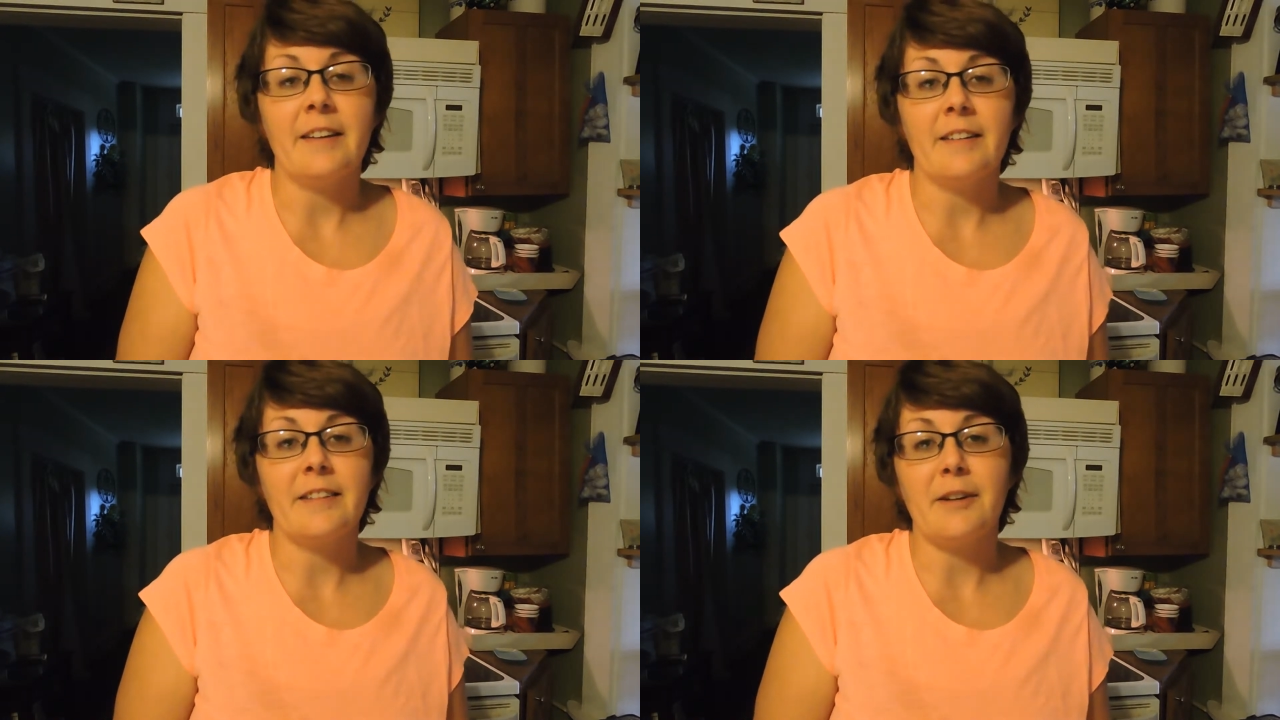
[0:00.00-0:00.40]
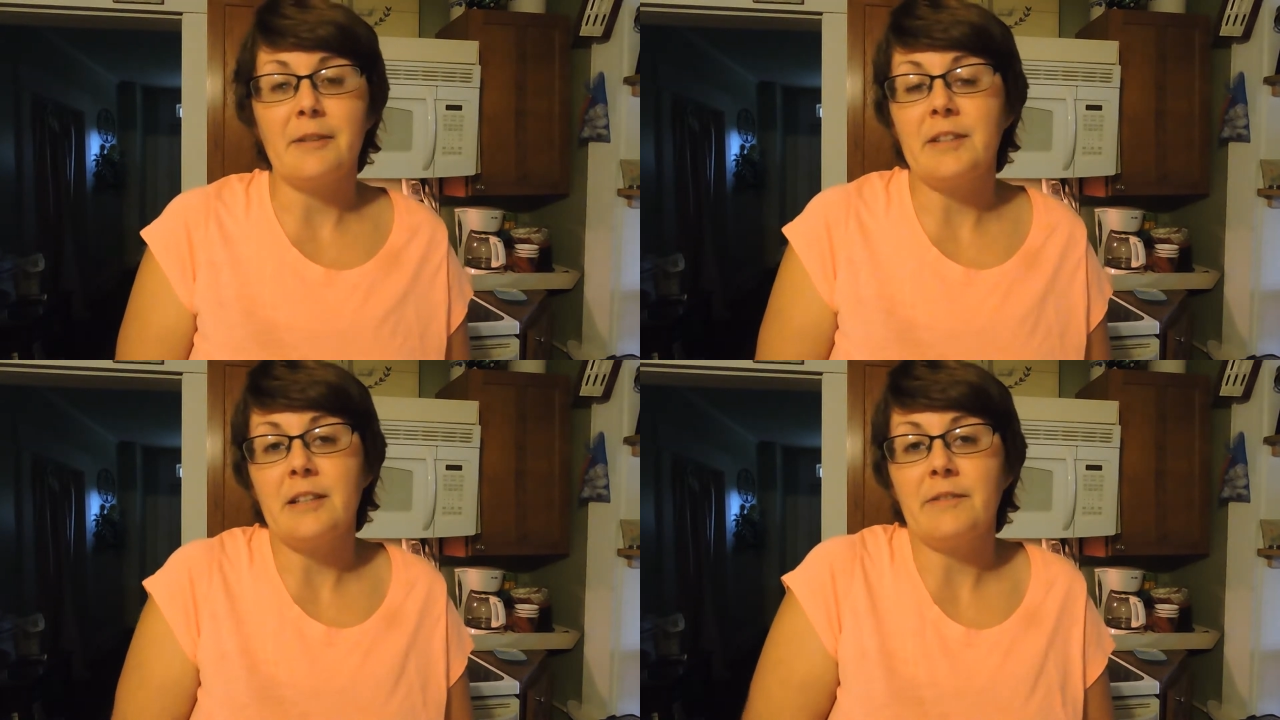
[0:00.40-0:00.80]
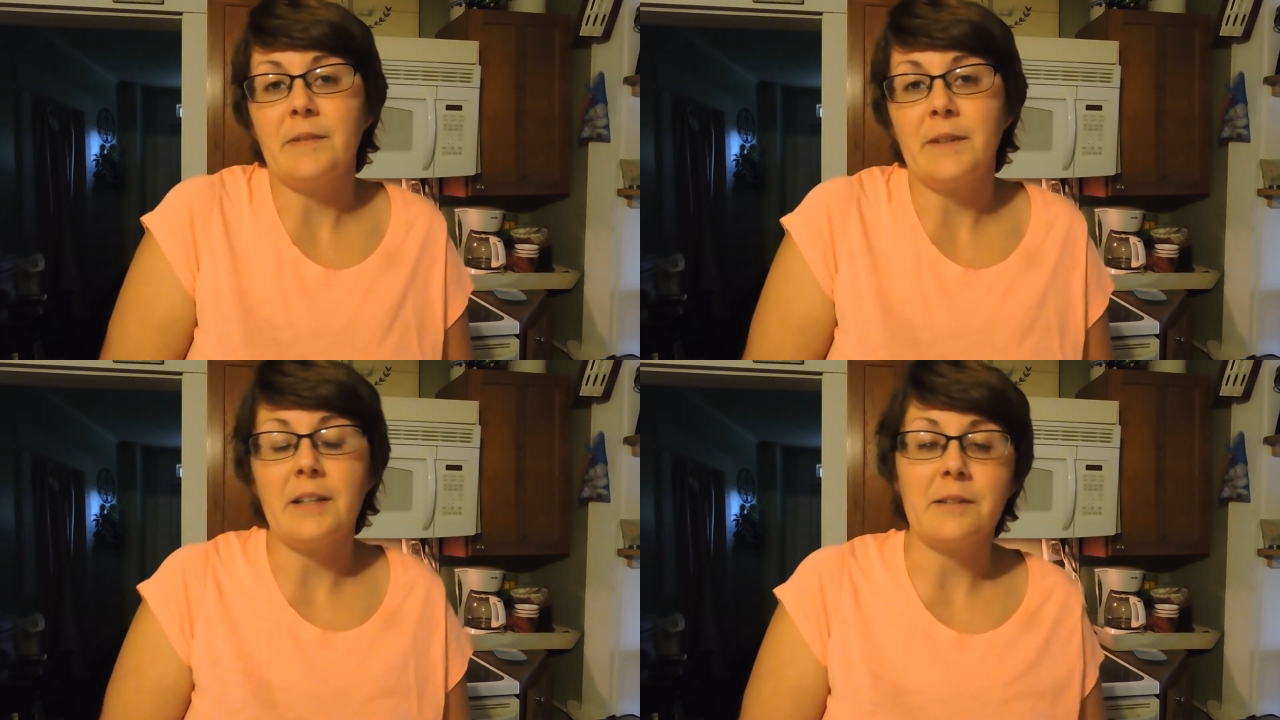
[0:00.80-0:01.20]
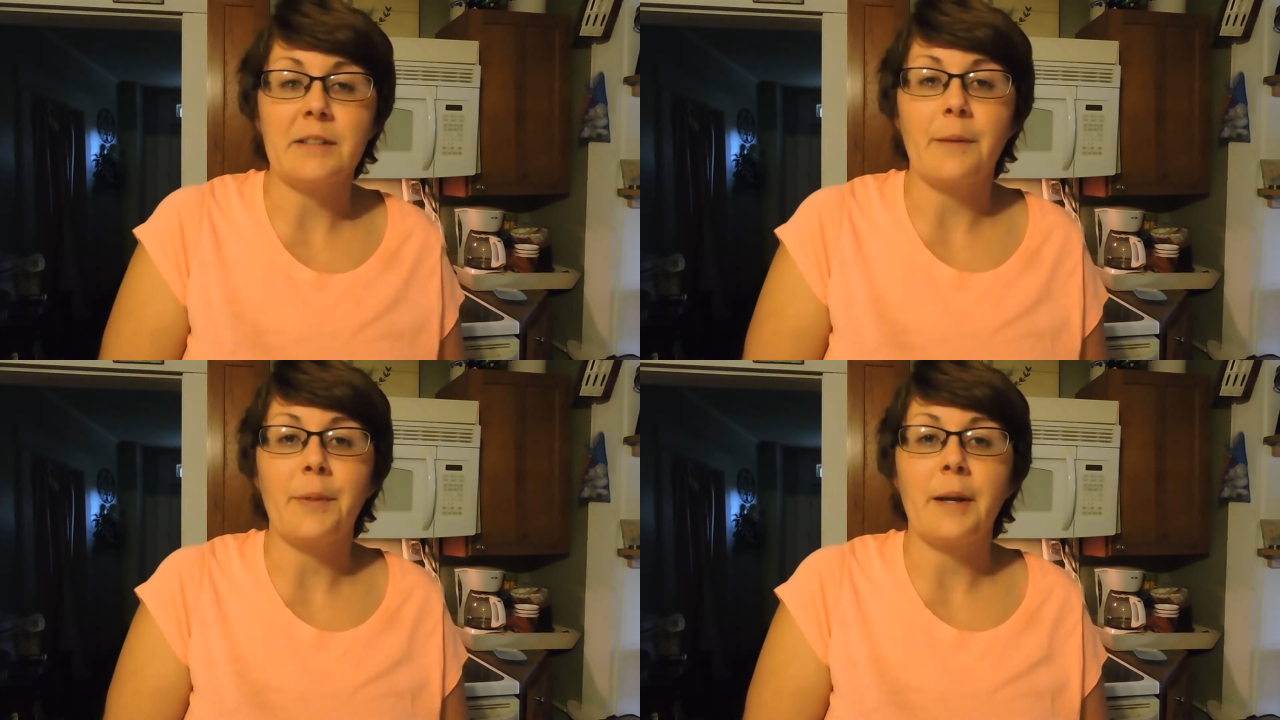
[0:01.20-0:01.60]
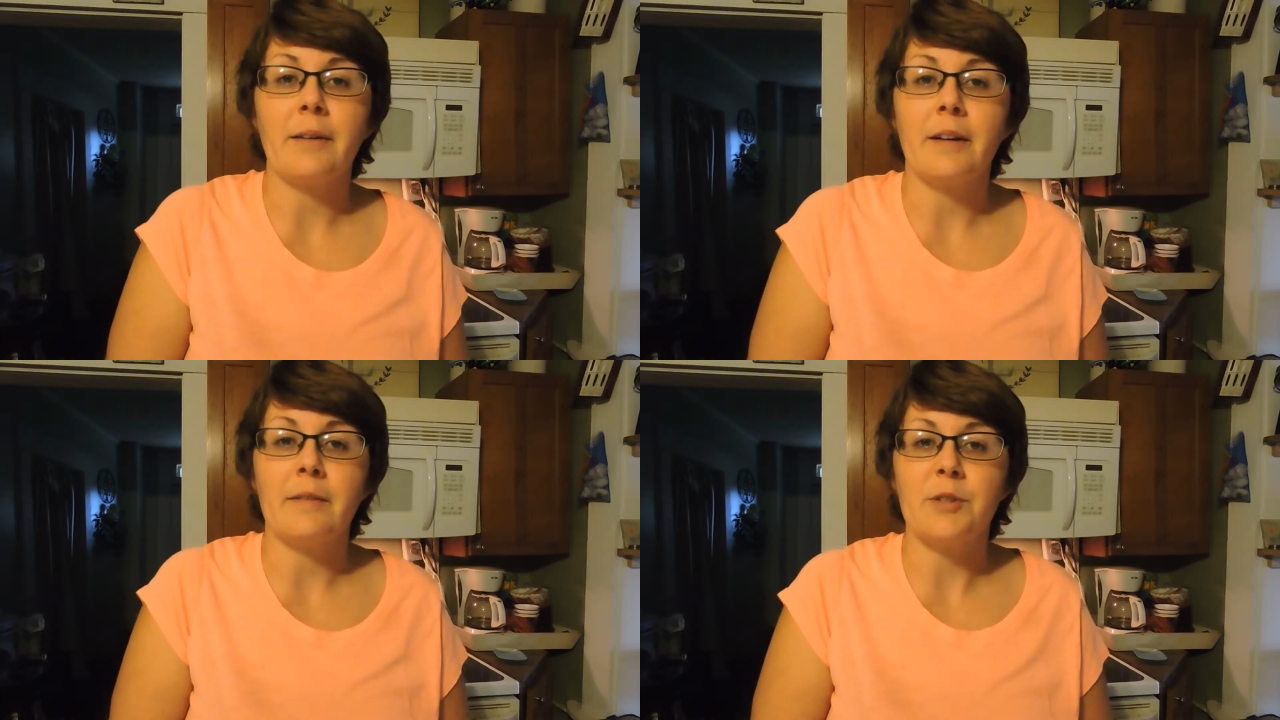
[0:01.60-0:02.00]
Now I've seen a few videos out there
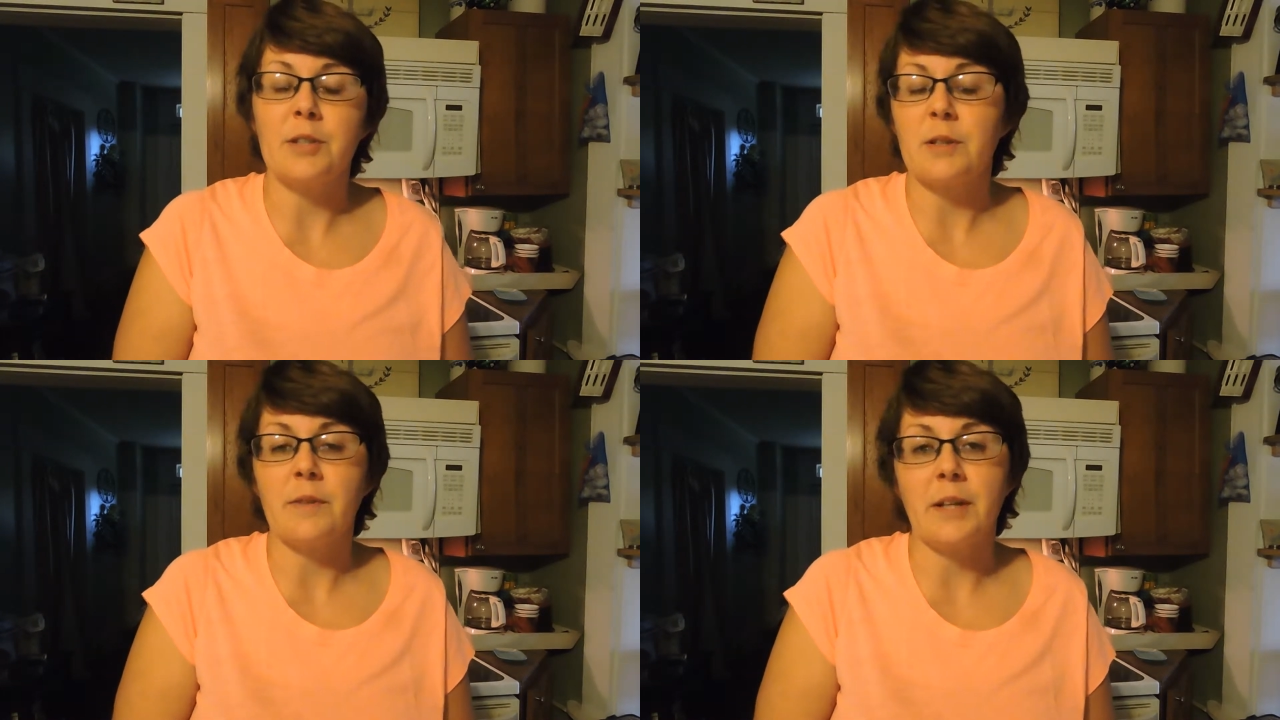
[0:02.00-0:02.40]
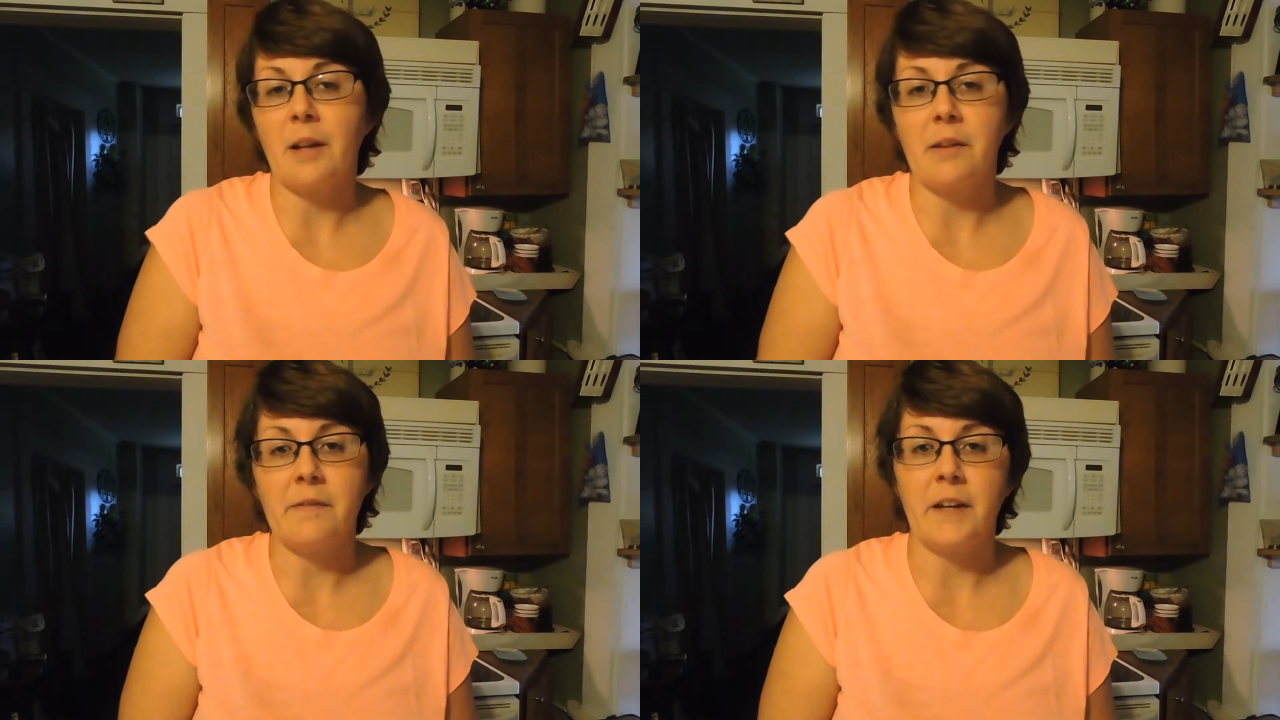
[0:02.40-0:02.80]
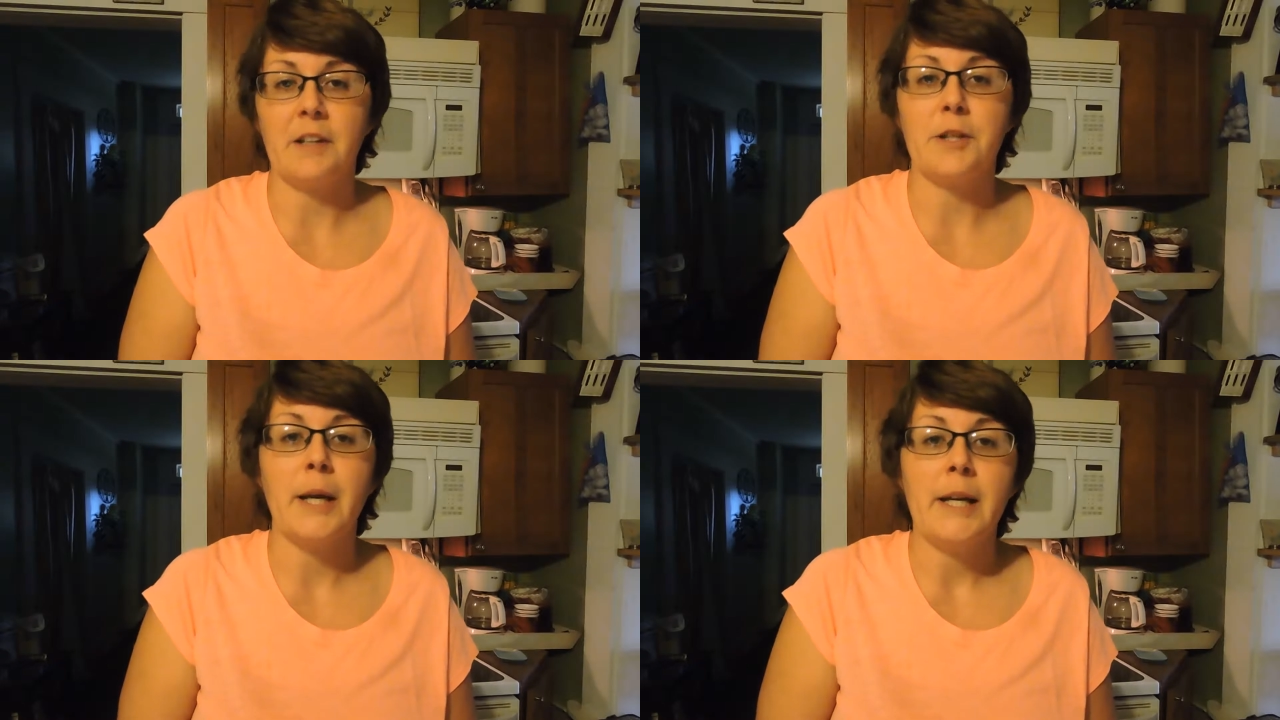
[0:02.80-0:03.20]
of just the vanilla fudge,